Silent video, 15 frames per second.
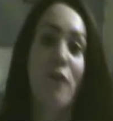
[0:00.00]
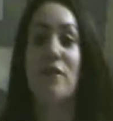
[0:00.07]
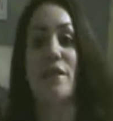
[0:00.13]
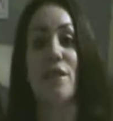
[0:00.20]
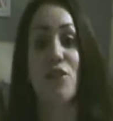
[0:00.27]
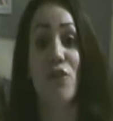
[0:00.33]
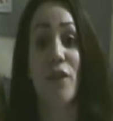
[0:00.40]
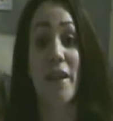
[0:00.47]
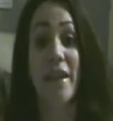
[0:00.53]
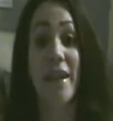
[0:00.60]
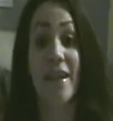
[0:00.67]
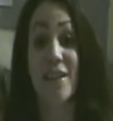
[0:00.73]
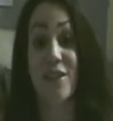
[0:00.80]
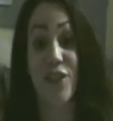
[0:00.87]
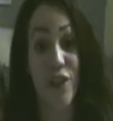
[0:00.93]
obviously
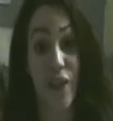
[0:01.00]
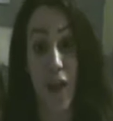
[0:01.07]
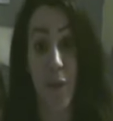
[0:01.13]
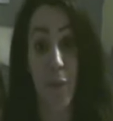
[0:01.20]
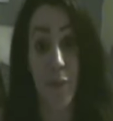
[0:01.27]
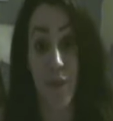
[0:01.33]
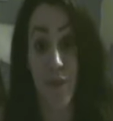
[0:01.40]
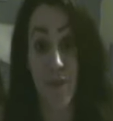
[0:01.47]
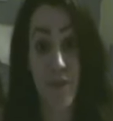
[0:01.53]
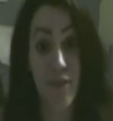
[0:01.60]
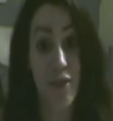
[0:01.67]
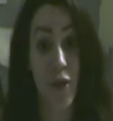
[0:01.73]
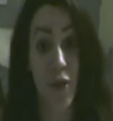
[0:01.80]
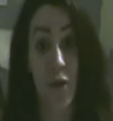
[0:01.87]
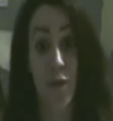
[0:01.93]
tricky and it's going to happen.
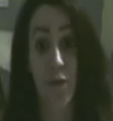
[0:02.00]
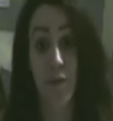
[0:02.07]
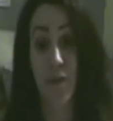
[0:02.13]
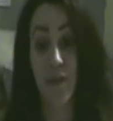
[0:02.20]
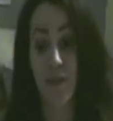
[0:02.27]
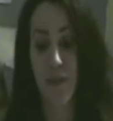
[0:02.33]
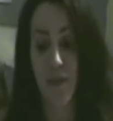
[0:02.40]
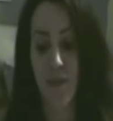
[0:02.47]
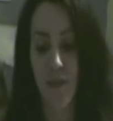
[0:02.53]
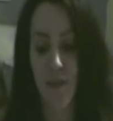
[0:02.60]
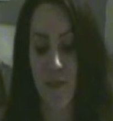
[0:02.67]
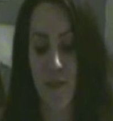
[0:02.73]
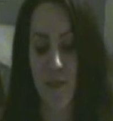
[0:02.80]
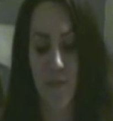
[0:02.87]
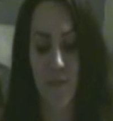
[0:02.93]
So
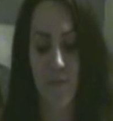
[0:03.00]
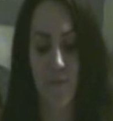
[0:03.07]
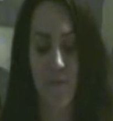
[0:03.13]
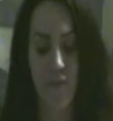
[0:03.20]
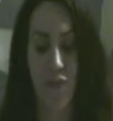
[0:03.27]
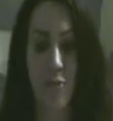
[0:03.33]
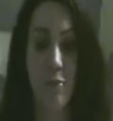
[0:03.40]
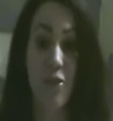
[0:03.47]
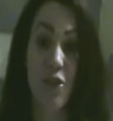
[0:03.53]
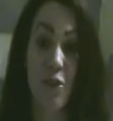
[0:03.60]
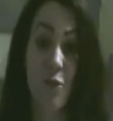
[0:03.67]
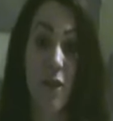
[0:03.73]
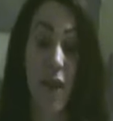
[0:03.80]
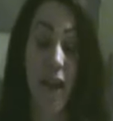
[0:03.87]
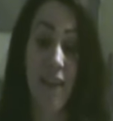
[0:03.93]
there's just
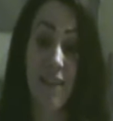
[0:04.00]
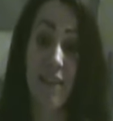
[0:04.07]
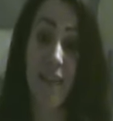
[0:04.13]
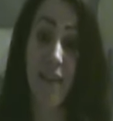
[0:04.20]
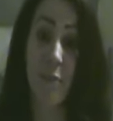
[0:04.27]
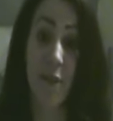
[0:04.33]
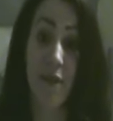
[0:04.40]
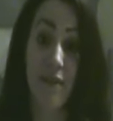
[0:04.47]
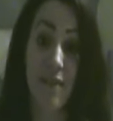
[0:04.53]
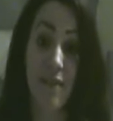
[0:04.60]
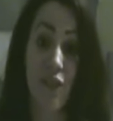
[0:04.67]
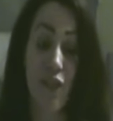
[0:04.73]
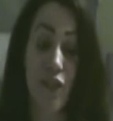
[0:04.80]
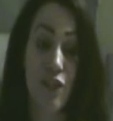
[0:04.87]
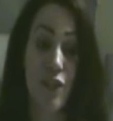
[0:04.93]
doing, like I said, the best
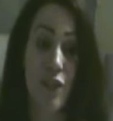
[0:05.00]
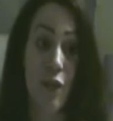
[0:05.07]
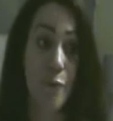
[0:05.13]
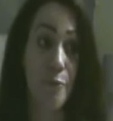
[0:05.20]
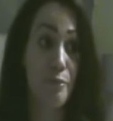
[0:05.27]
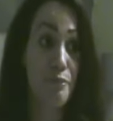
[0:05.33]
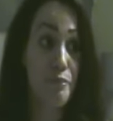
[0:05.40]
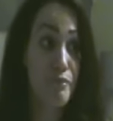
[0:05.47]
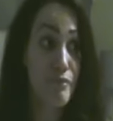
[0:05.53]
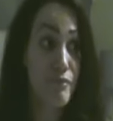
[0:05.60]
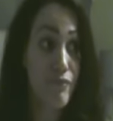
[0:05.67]
thing you can do.